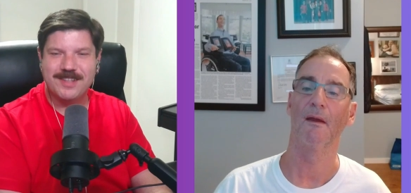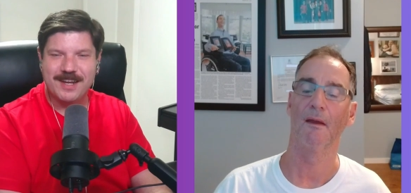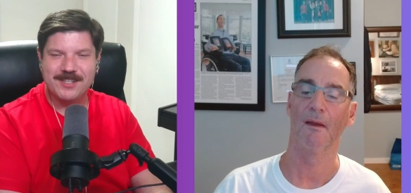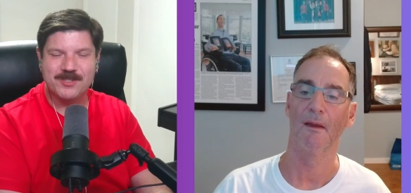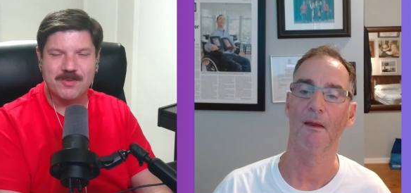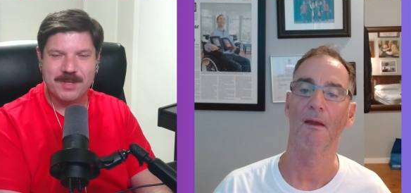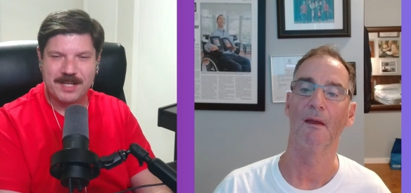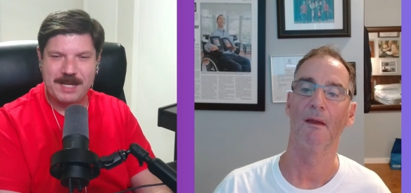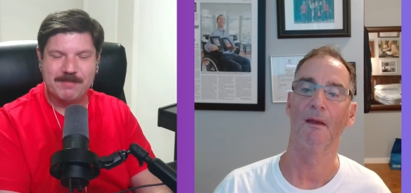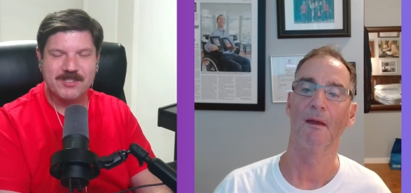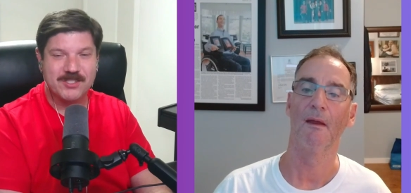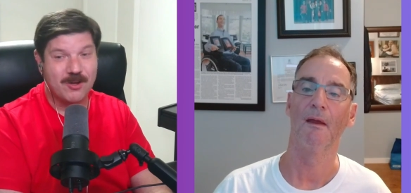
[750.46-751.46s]
Speaker 1: That is what
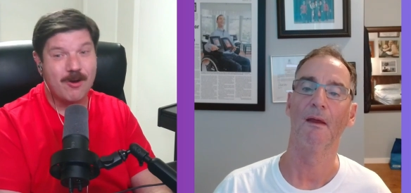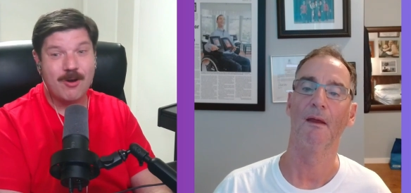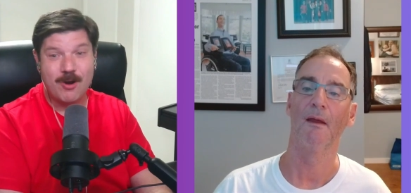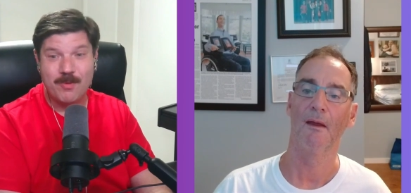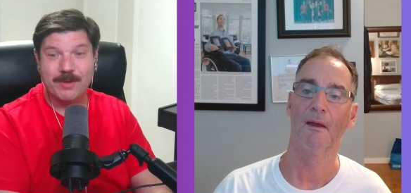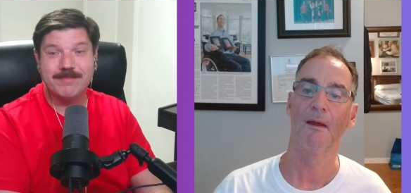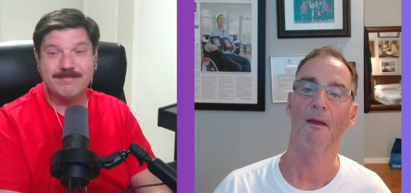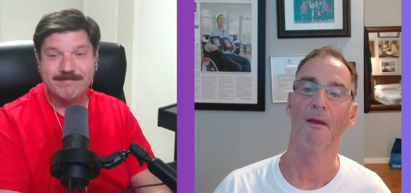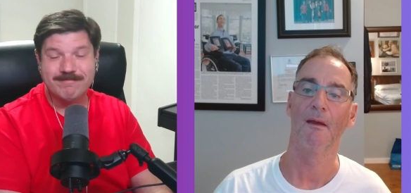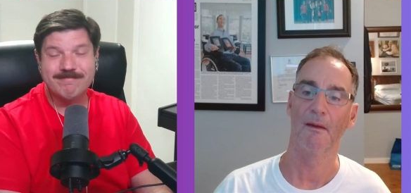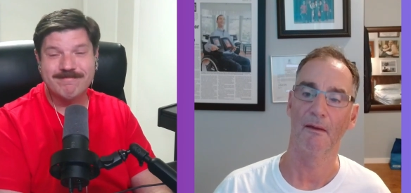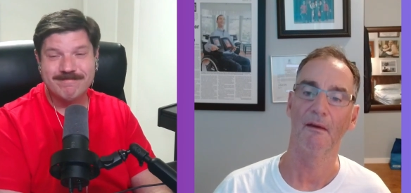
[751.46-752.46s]
keeps us all going.
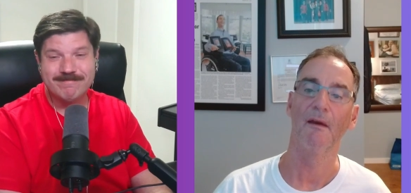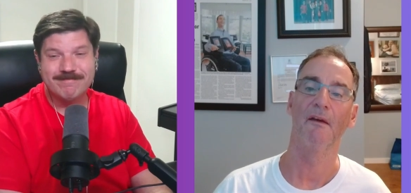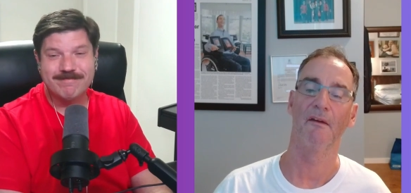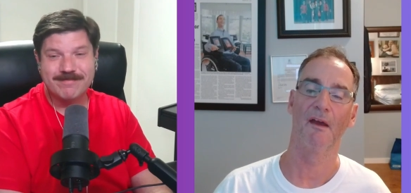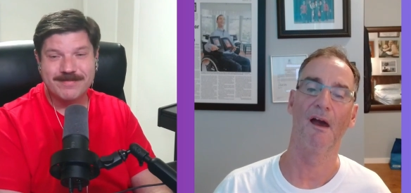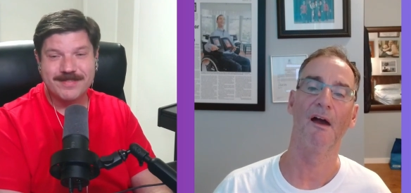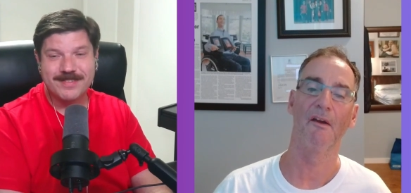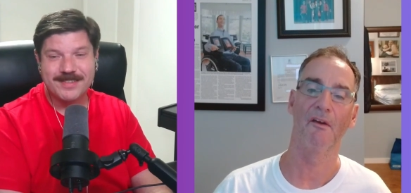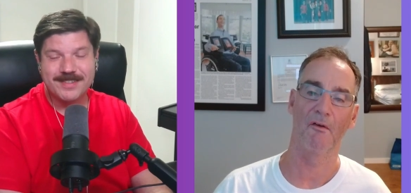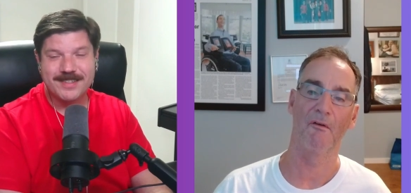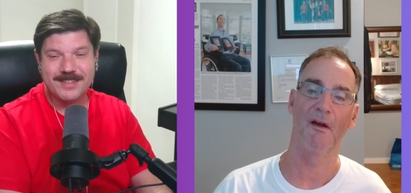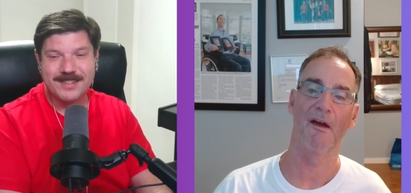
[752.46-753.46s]
Speaker 2: Yeah,
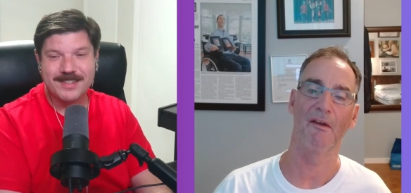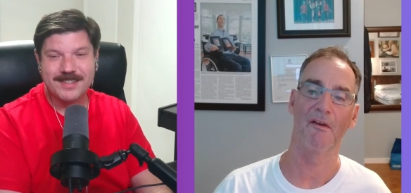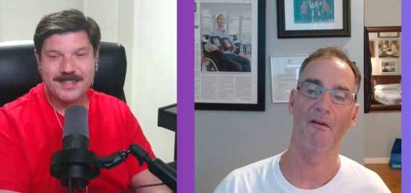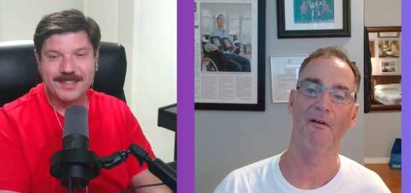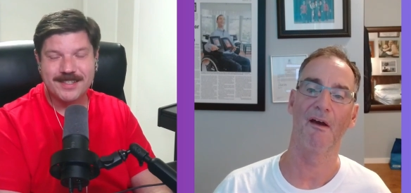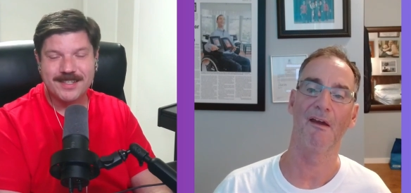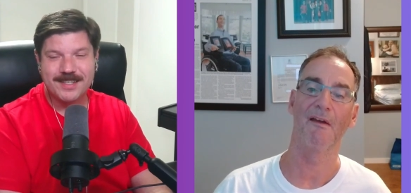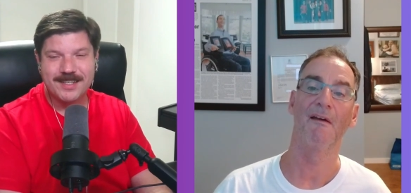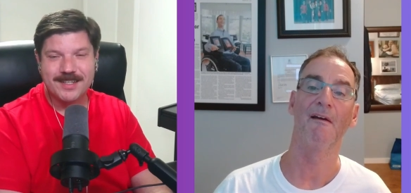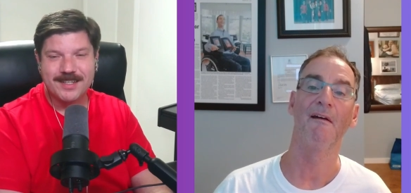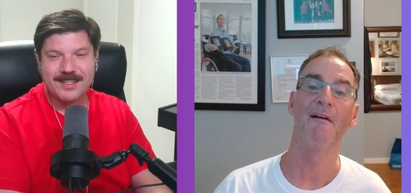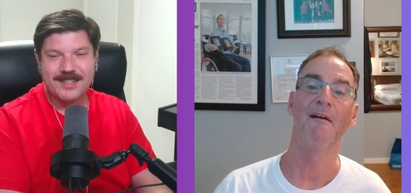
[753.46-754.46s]
you're right. You're right.
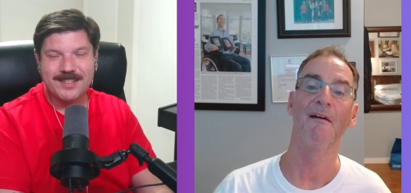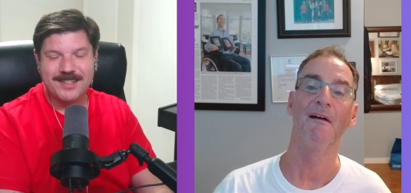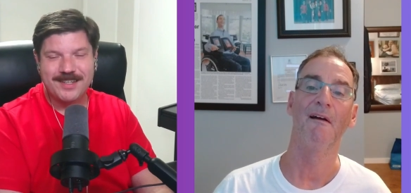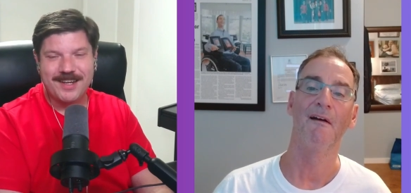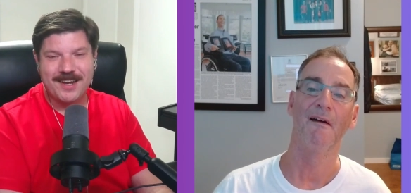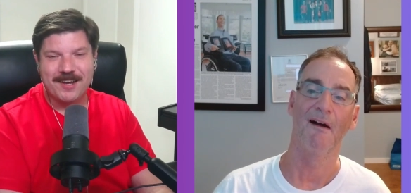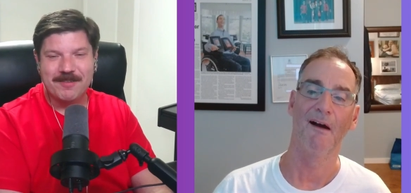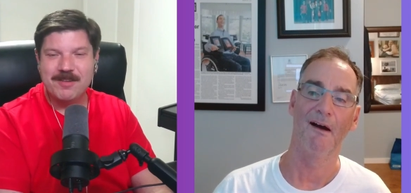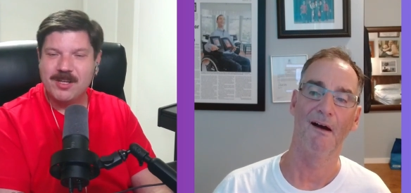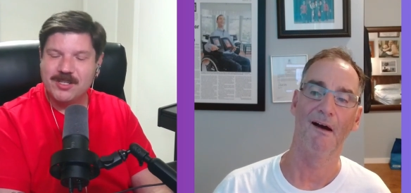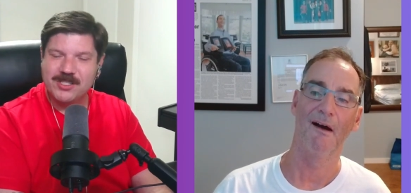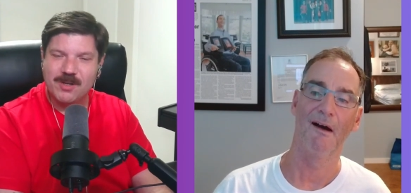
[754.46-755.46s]
Speaker 1: Yeah.
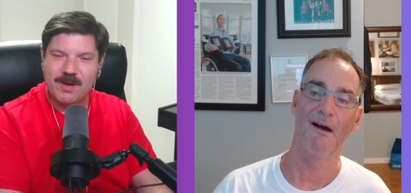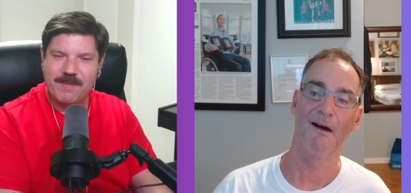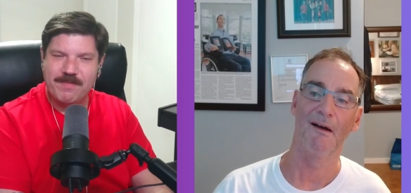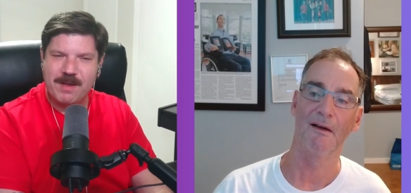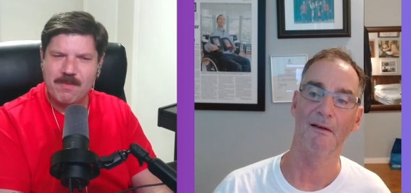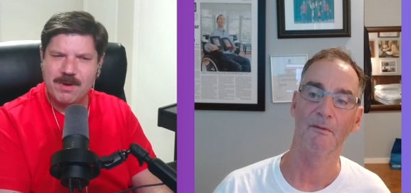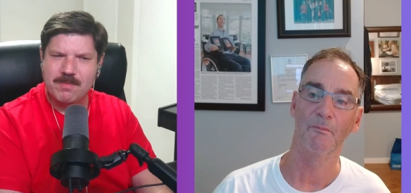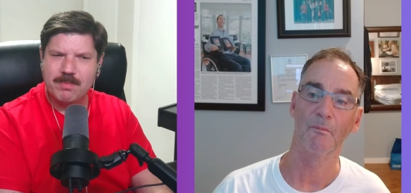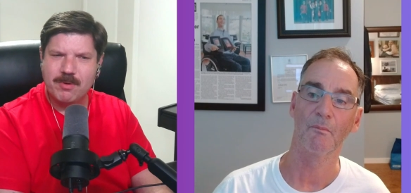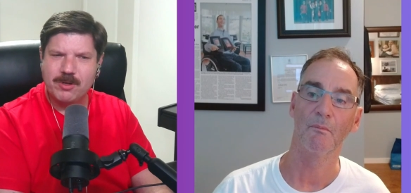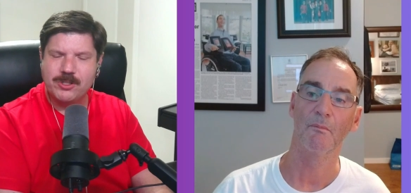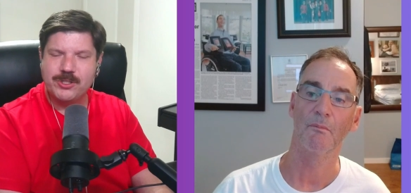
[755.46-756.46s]
So if they want to
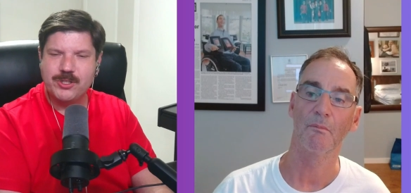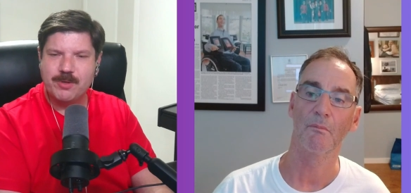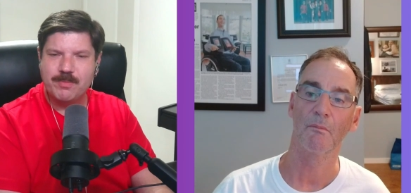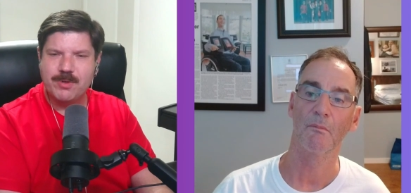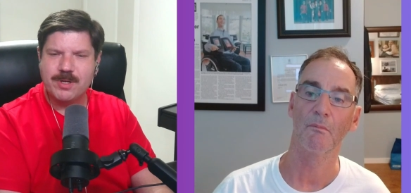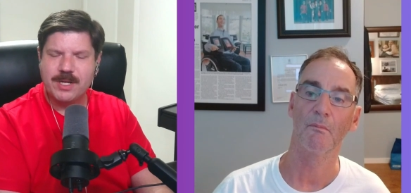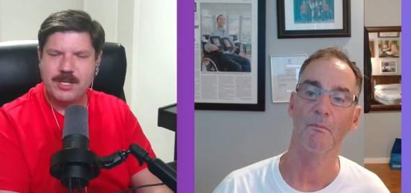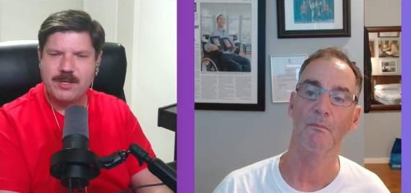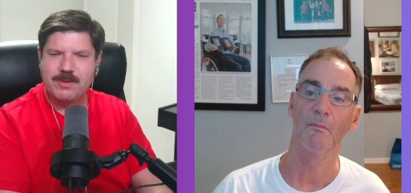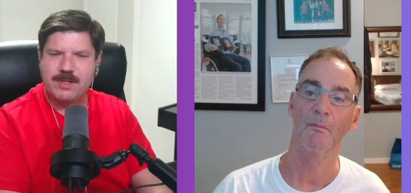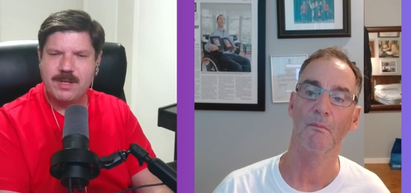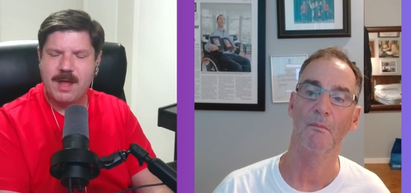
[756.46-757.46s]
purchase your book, can
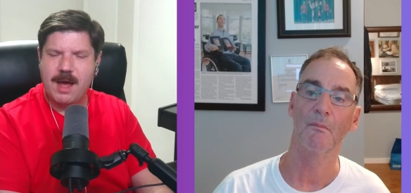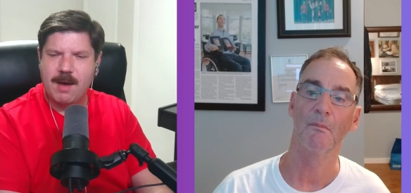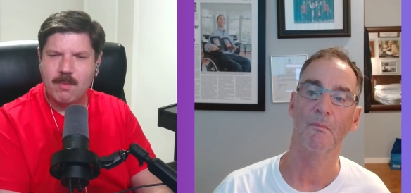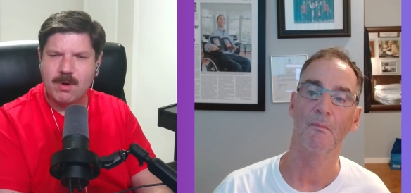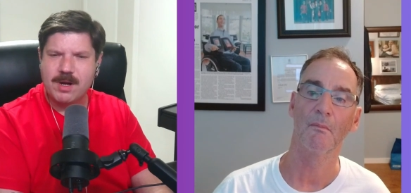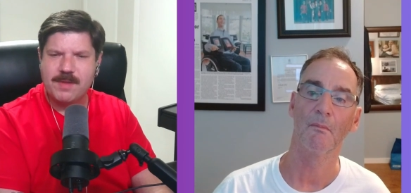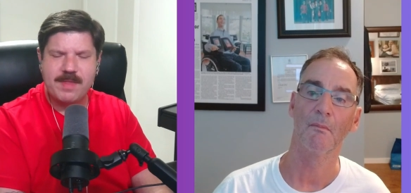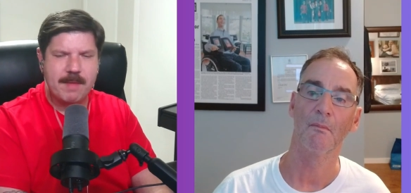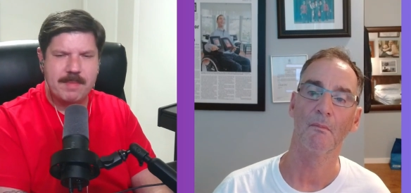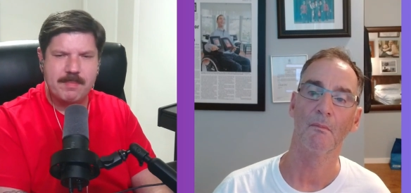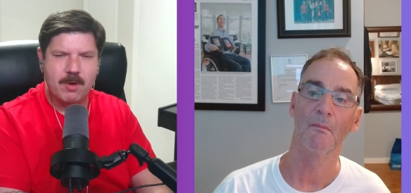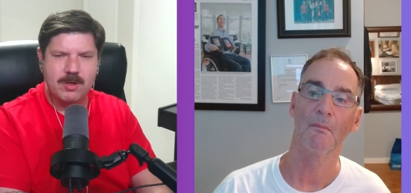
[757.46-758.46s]
you? Uh, where can
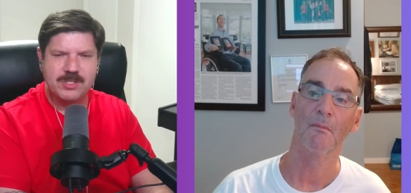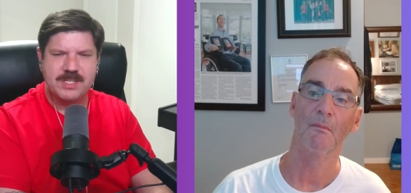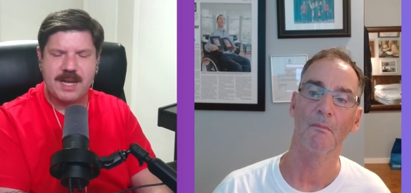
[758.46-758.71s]
that be purchased